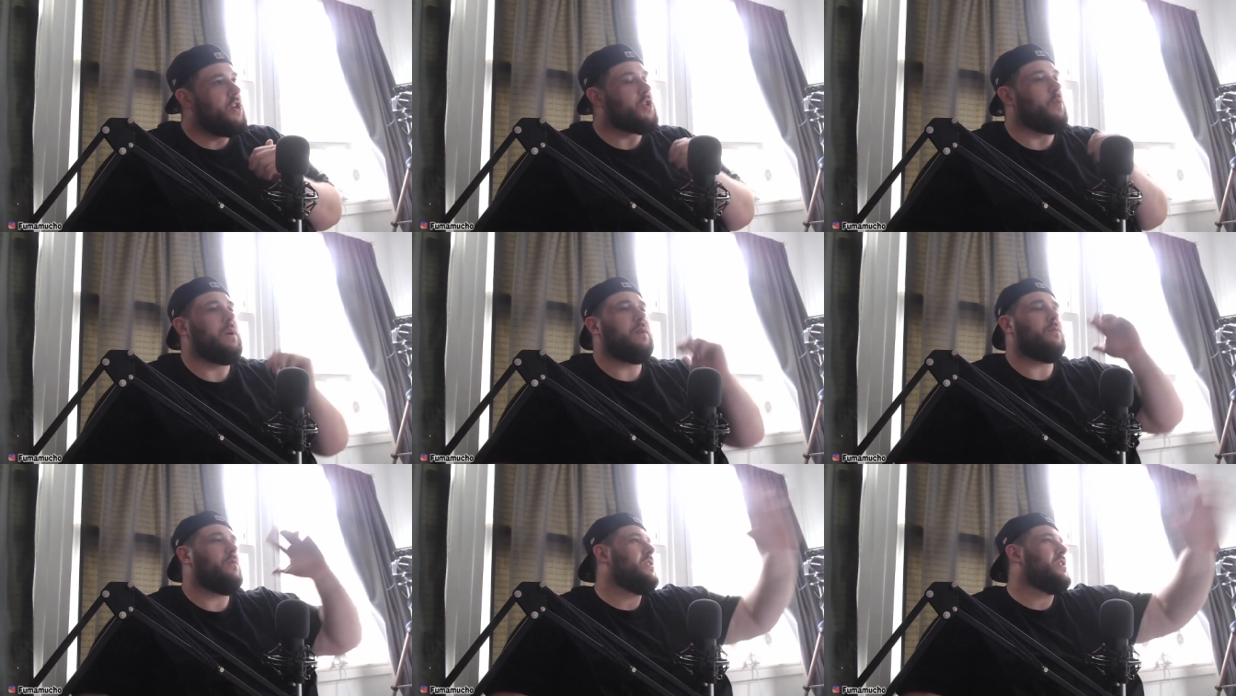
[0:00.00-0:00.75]
So we
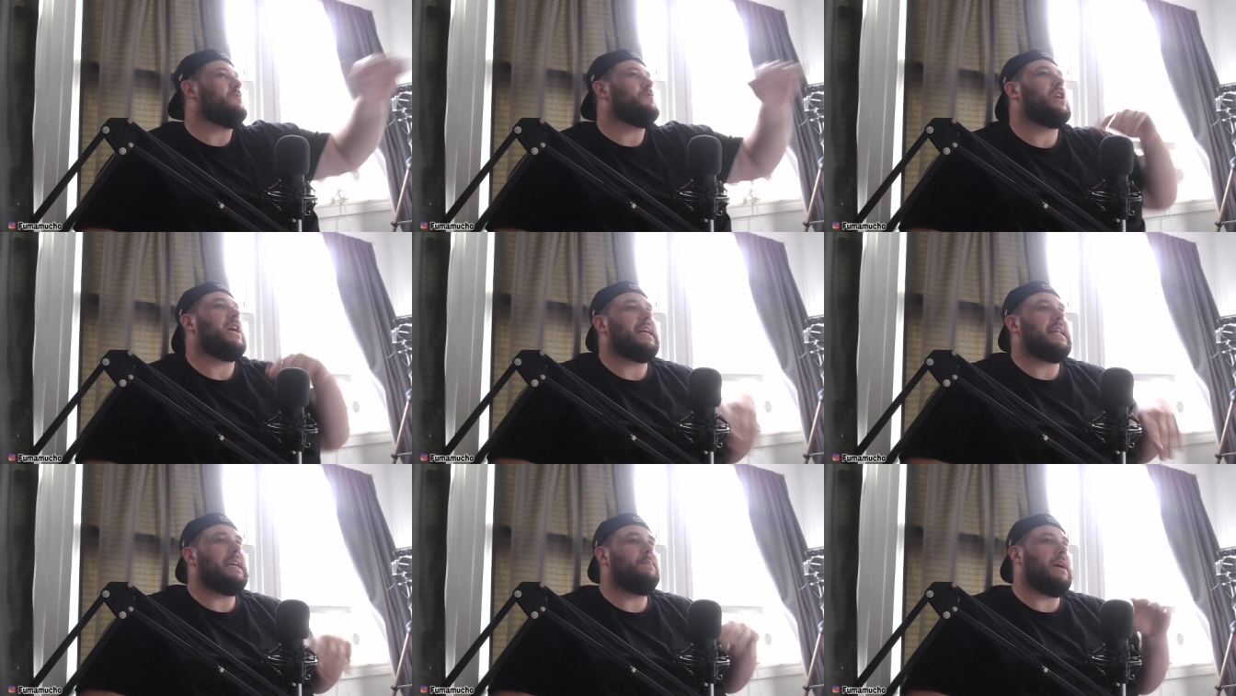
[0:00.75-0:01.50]
checking
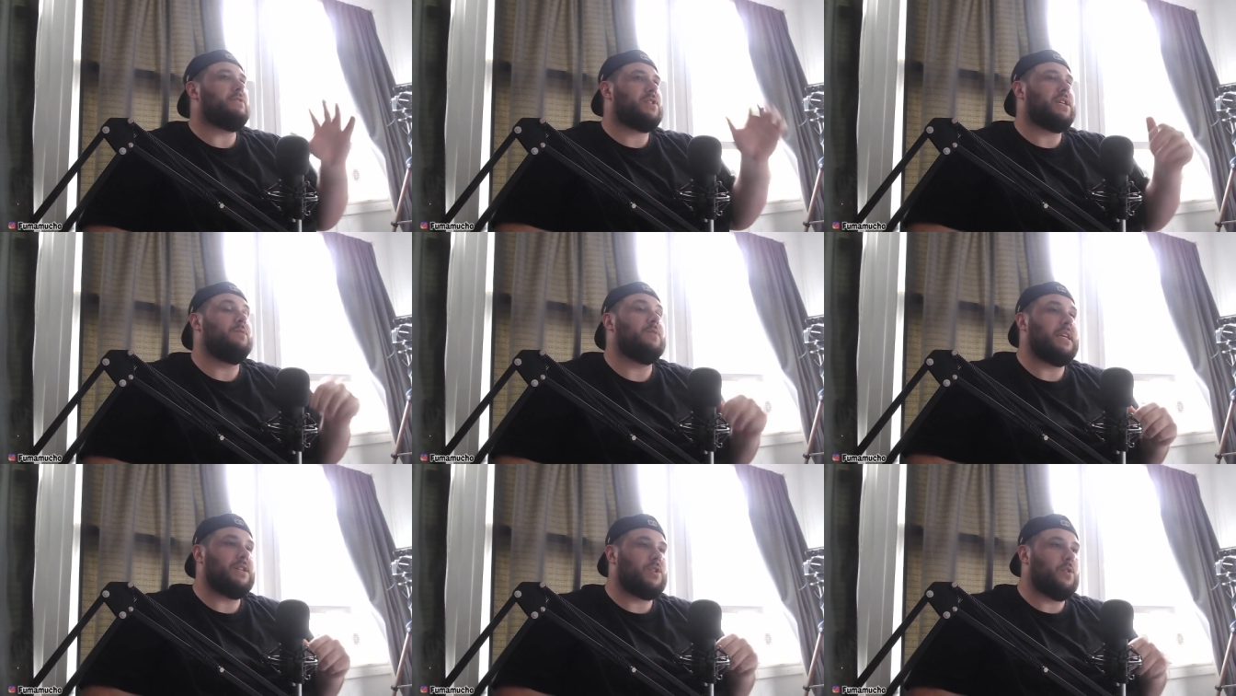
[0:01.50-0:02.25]
him out, seeing what
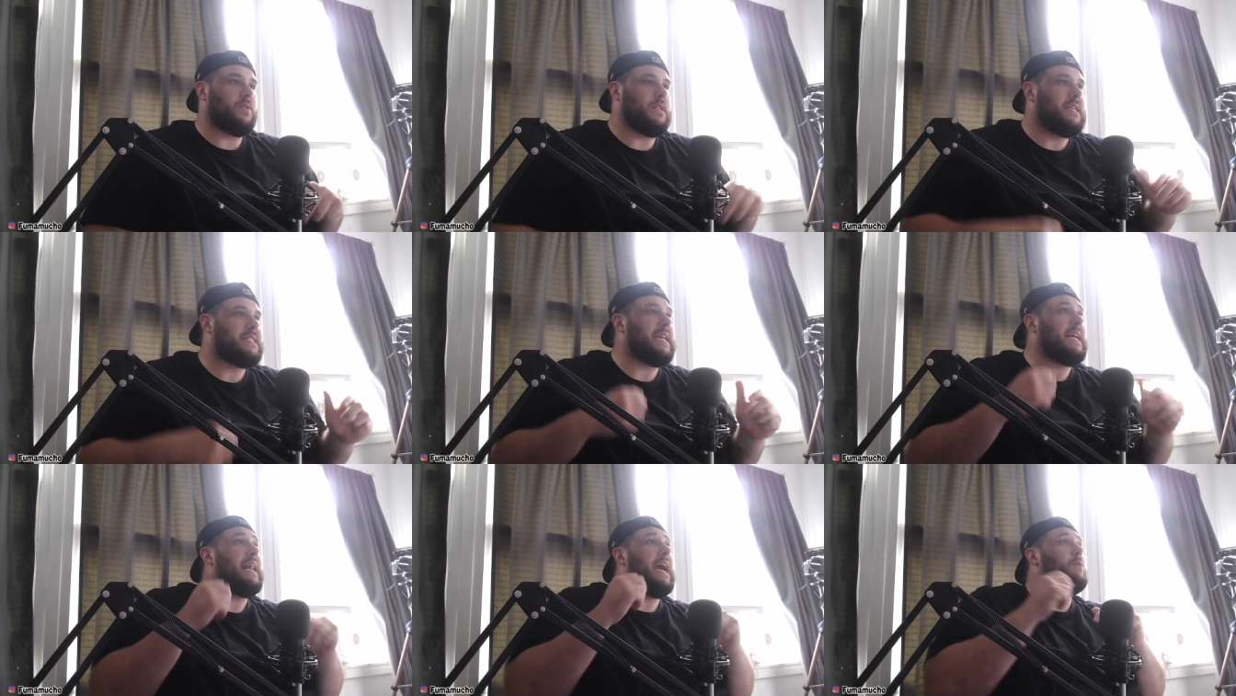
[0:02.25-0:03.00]
he's doing,
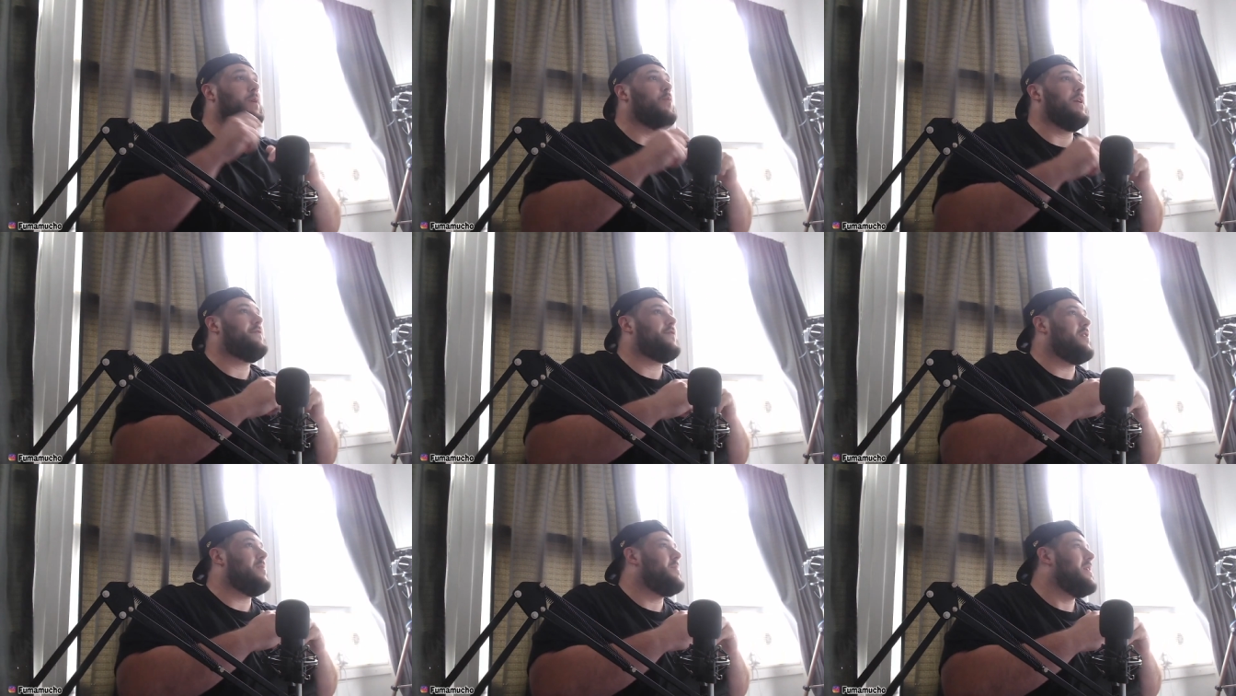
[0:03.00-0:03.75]
seeing how he went
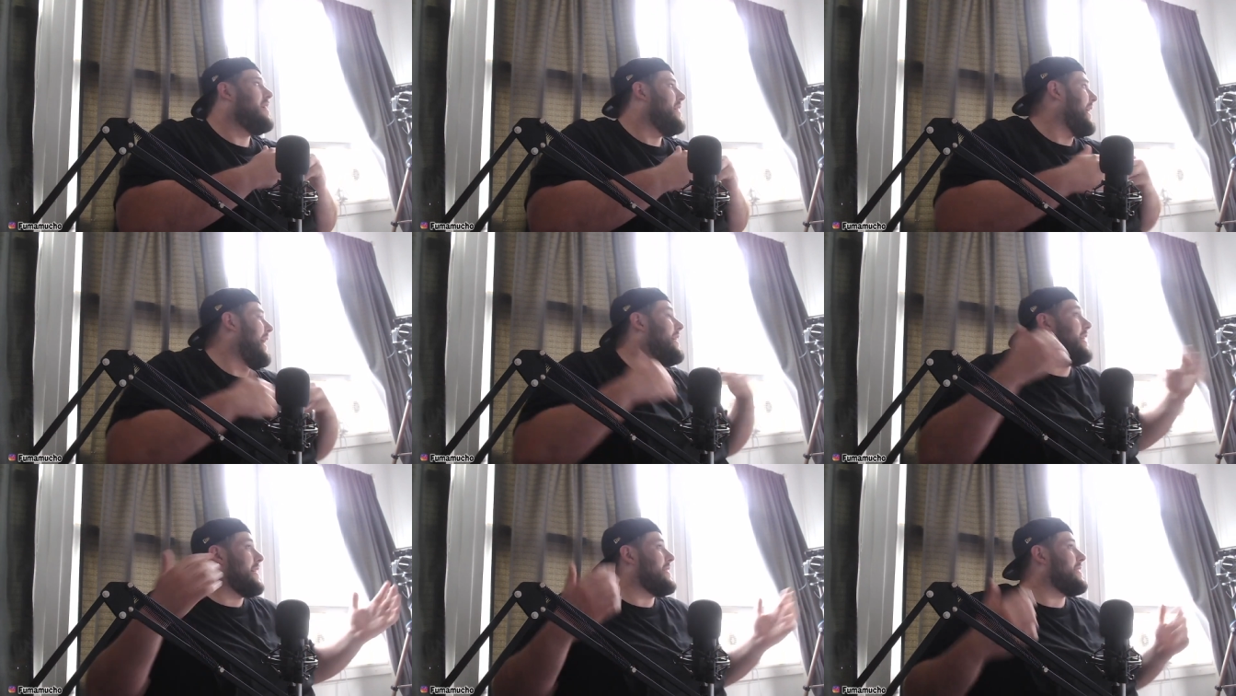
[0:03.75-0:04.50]
from kind of
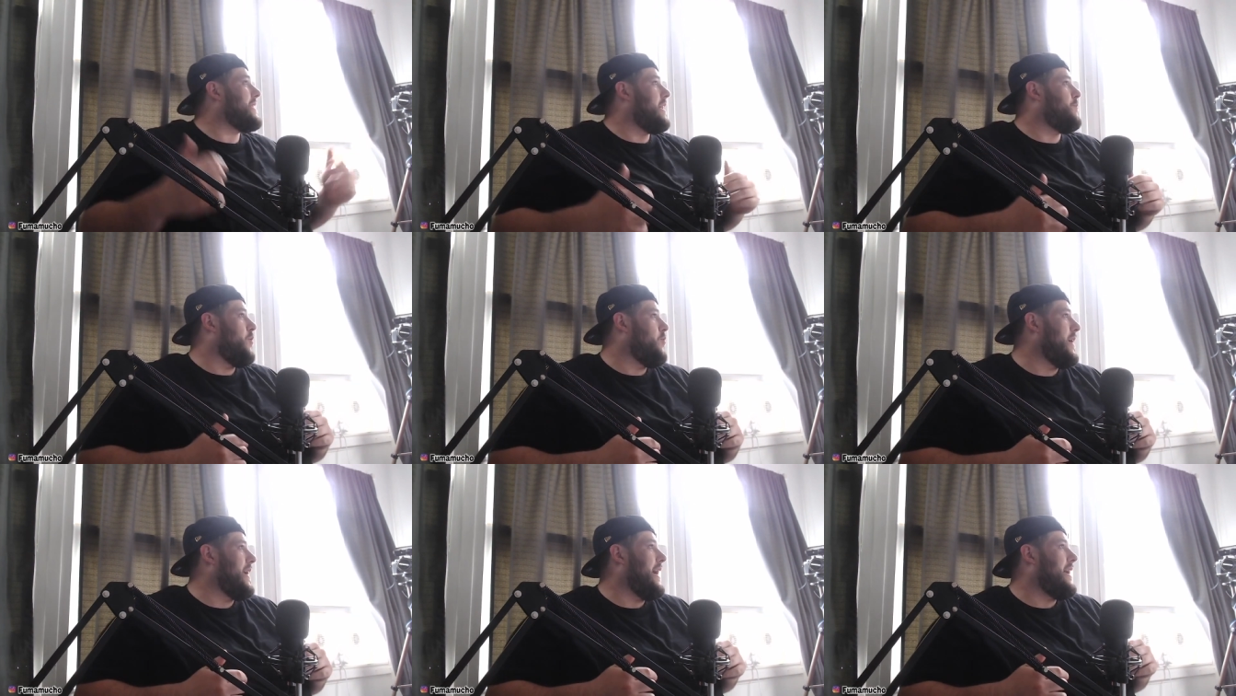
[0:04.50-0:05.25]
like a setup where
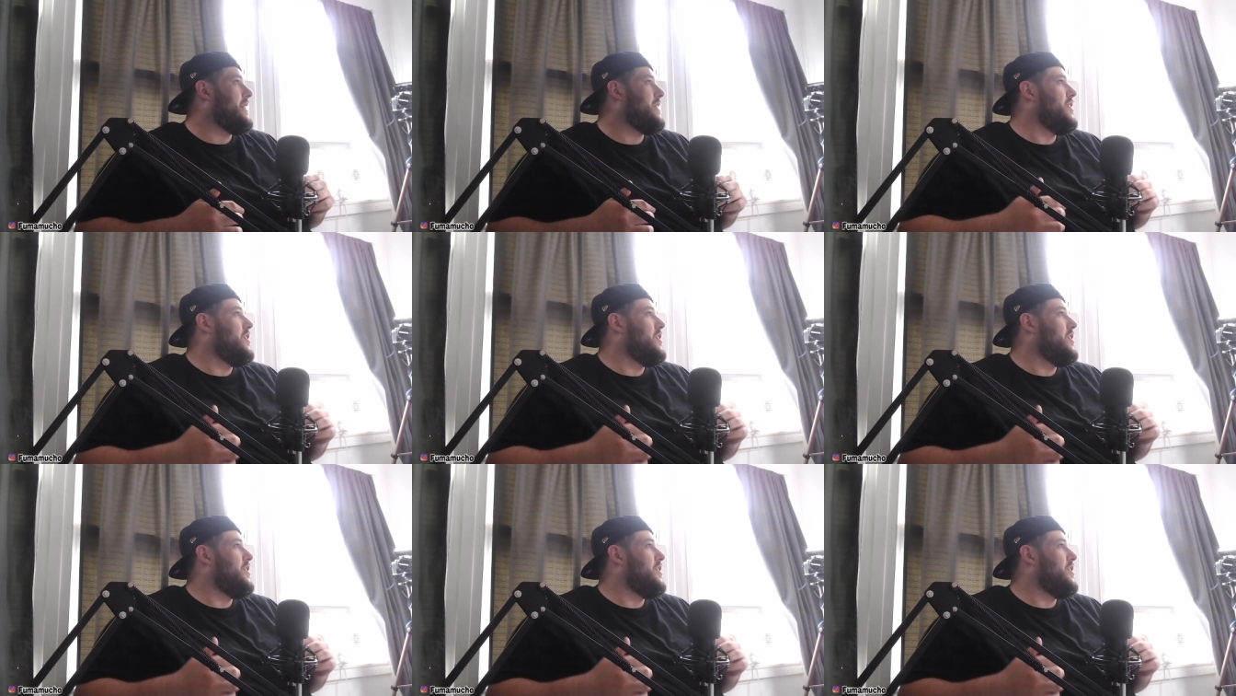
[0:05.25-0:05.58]
we got,